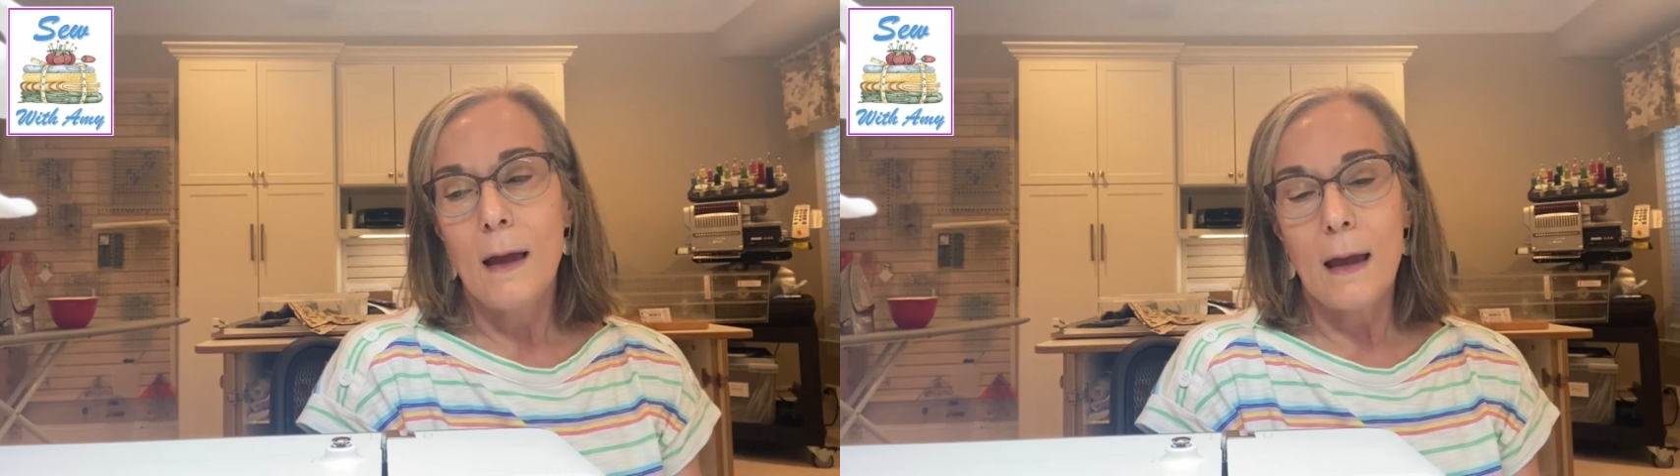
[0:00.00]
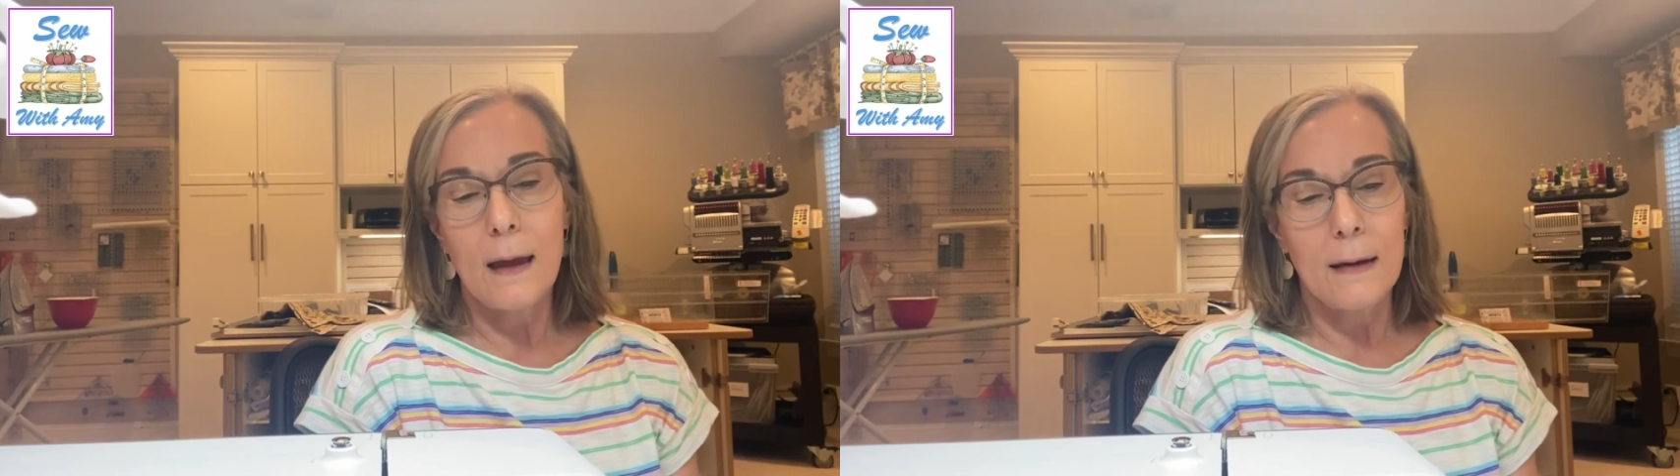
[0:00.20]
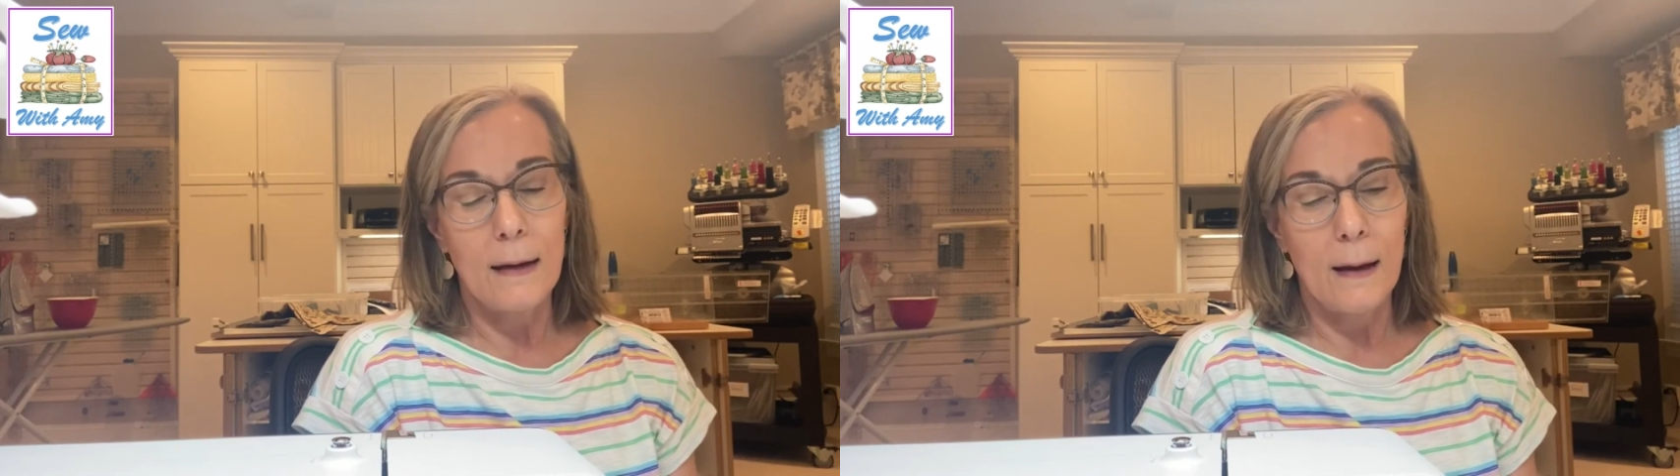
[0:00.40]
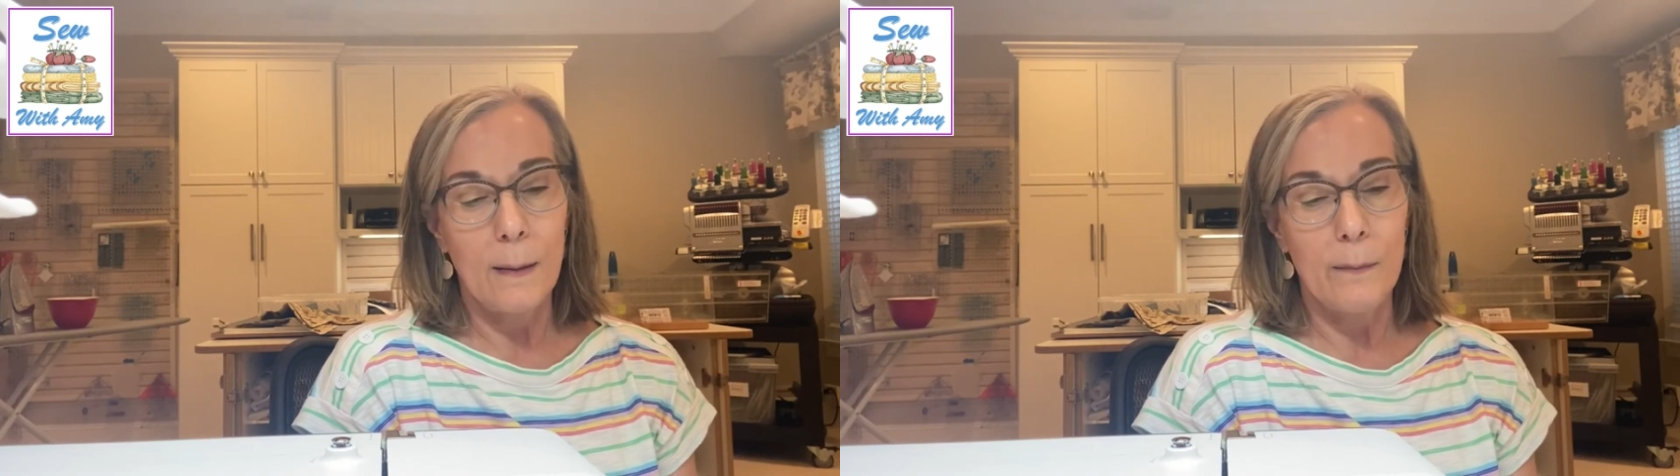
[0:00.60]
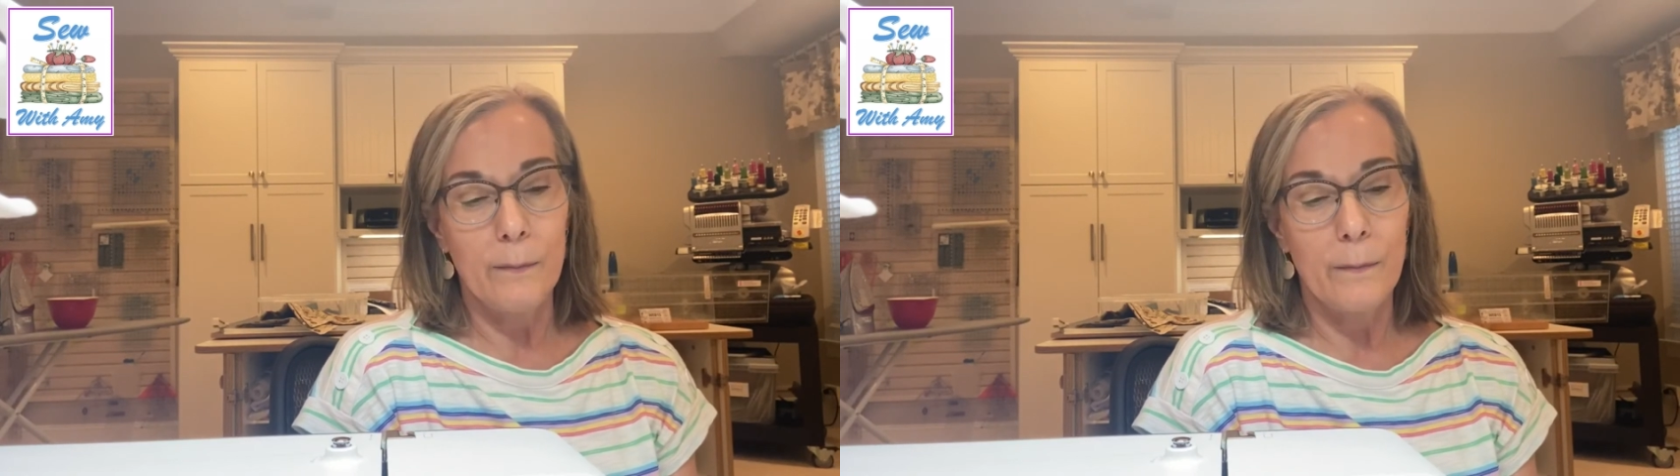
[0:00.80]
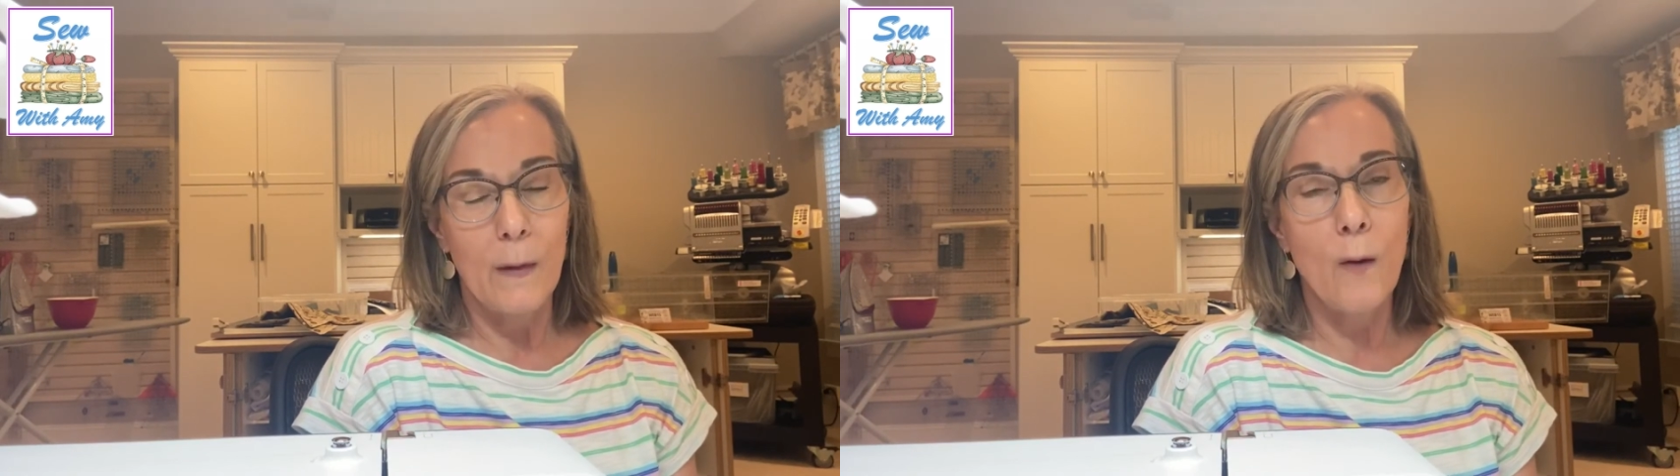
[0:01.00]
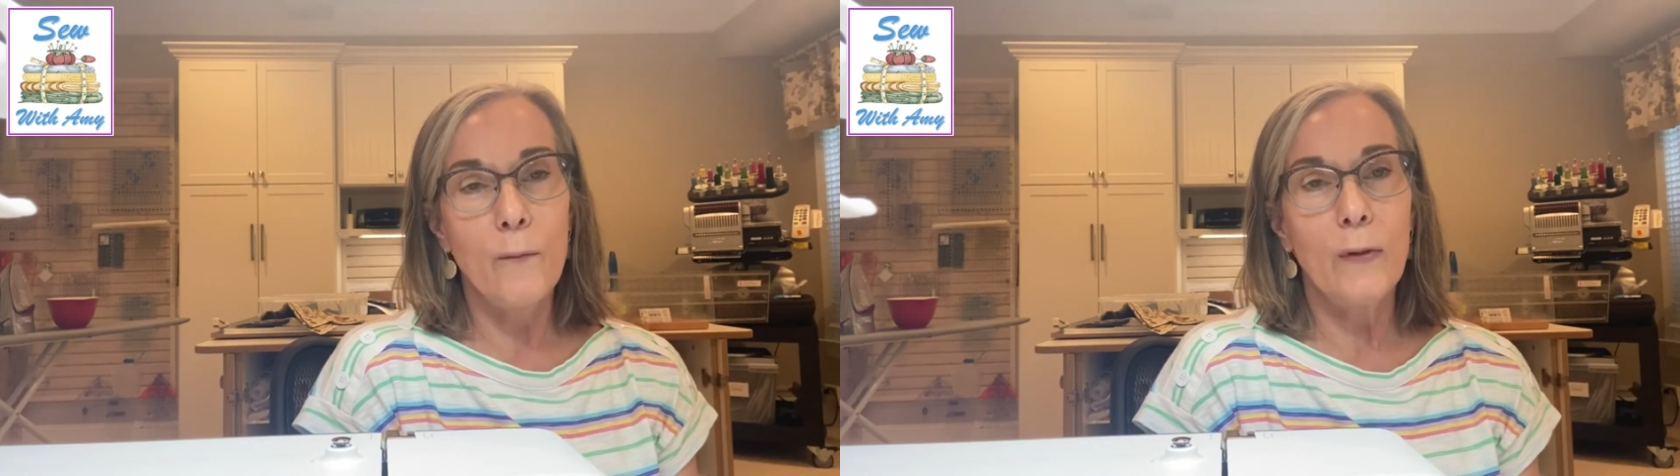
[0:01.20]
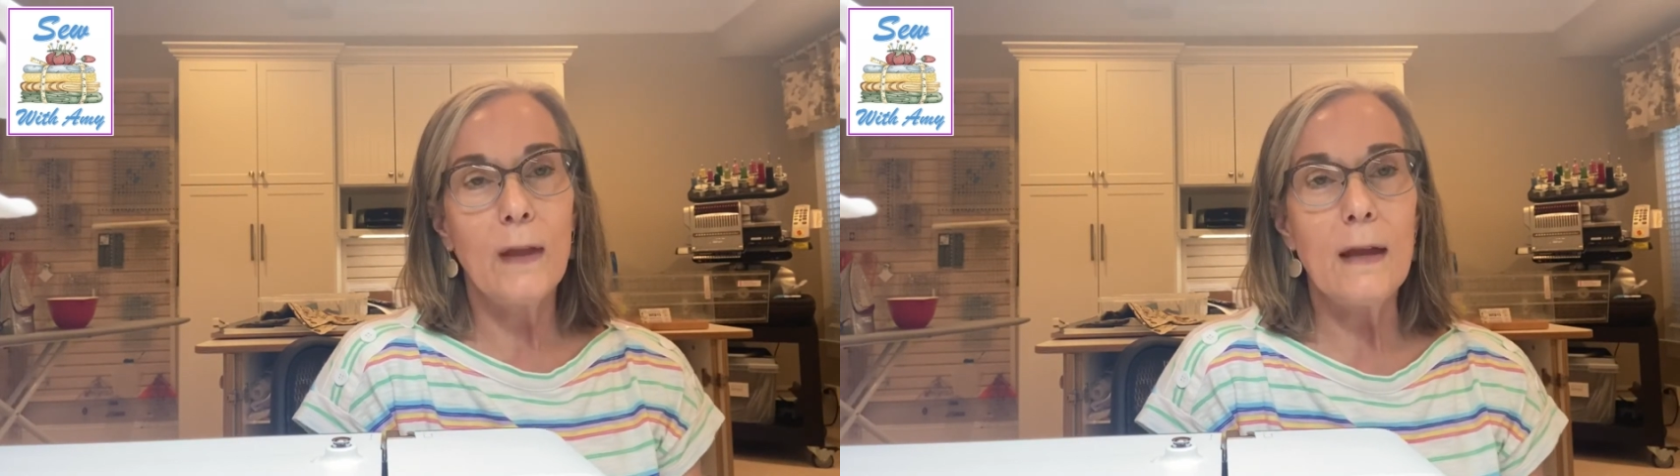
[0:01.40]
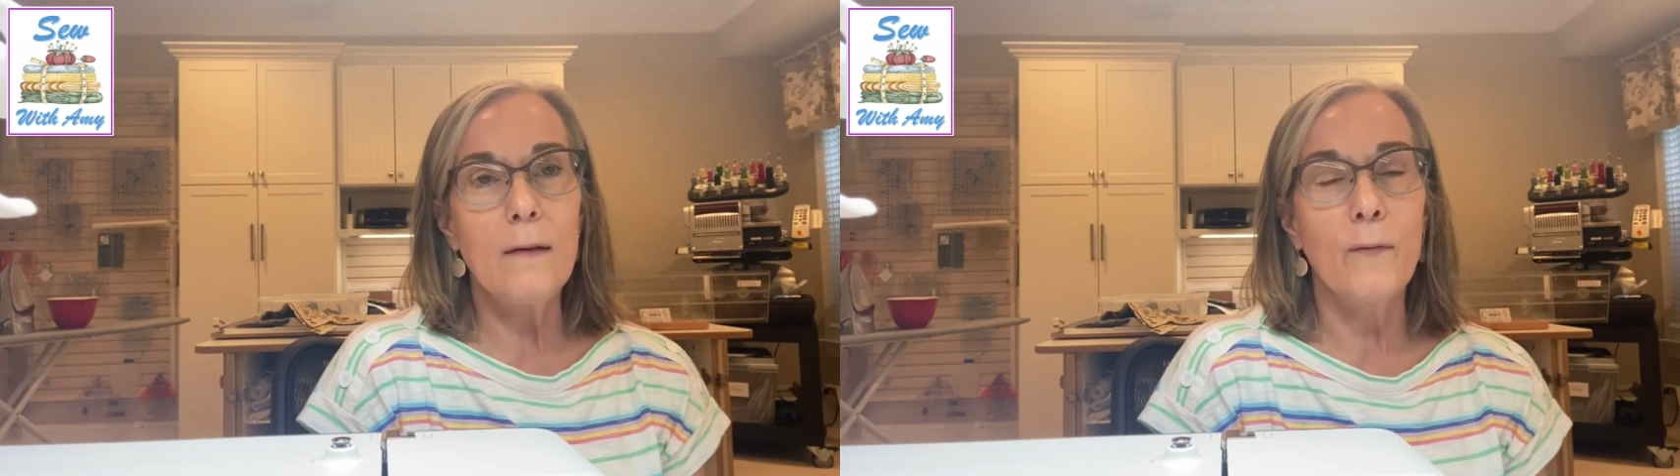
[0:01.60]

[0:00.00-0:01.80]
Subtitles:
And hopefully